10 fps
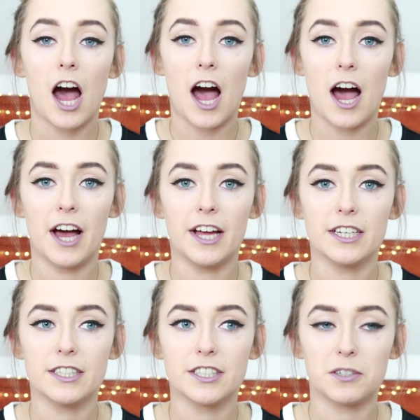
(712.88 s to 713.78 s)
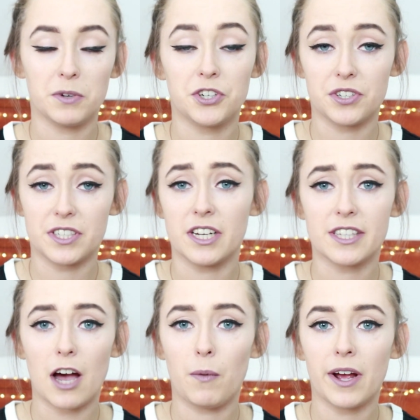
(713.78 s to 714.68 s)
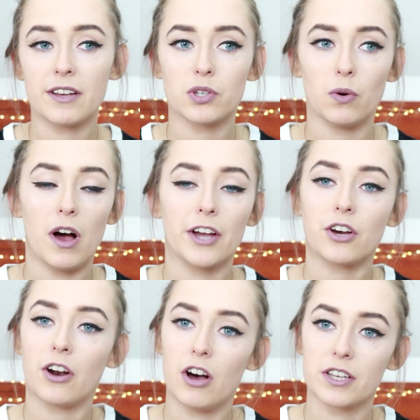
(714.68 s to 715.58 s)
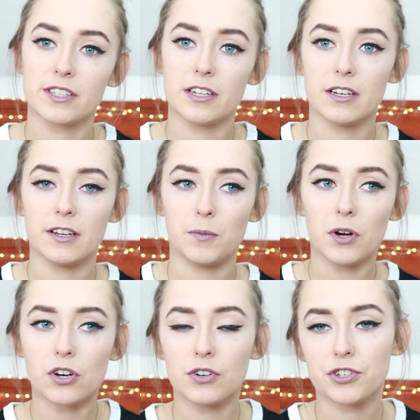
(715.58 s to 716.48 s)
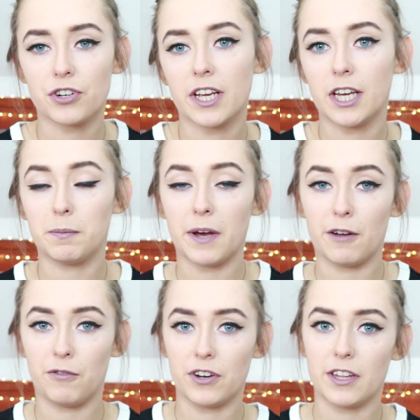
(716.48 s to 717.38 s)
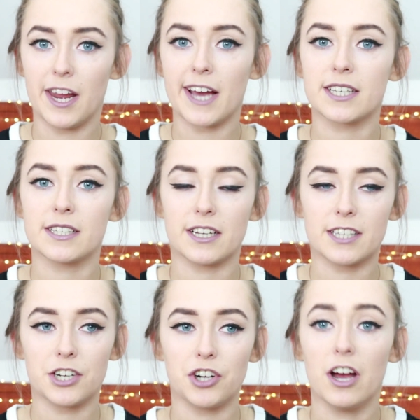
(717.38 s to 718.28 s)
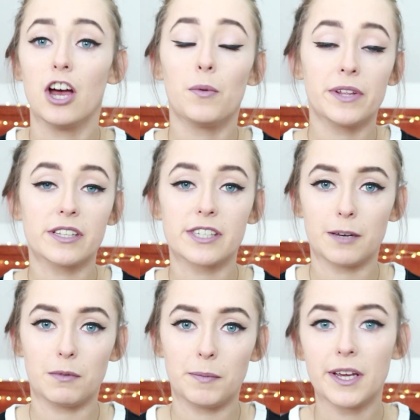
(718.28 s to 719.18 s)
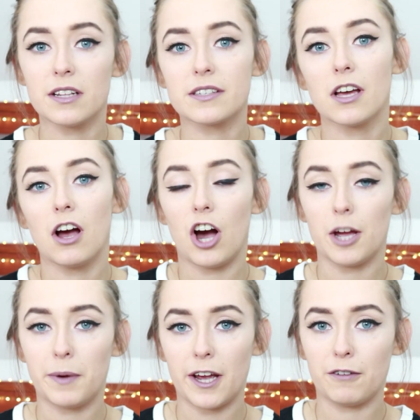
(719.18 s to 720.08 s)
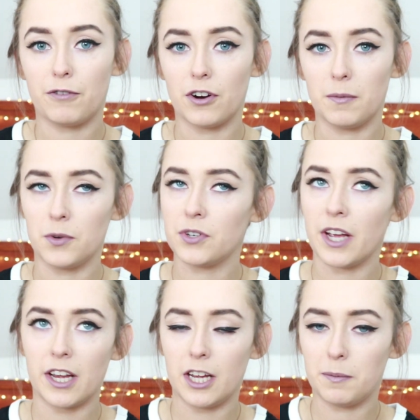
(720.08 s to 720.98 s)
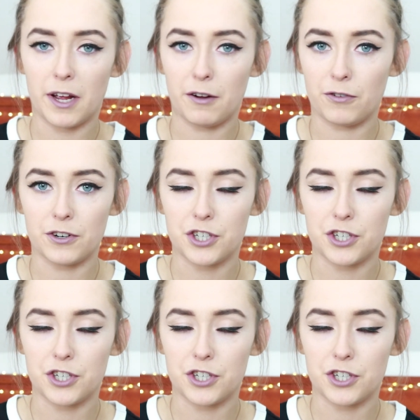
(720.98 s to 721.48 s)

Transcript: and we just did it that way. So I got a hostel in one country, he'd pay for it in the next, etc. We did the same with meals. I'd pay for it on Monday, he'd pay for it on